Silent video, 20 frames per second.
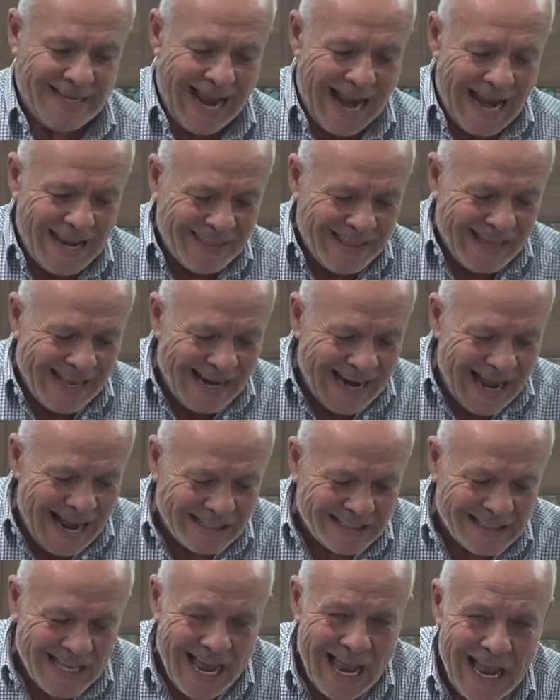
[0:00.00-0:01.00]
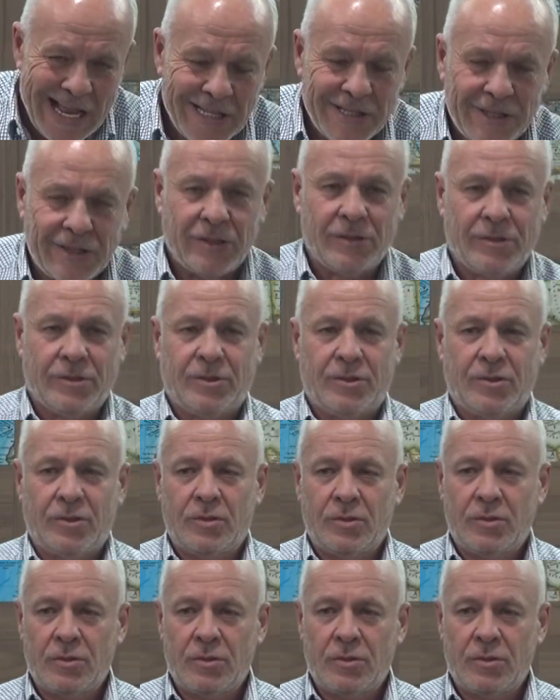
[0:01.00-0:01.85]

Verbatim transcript: and the elect angels.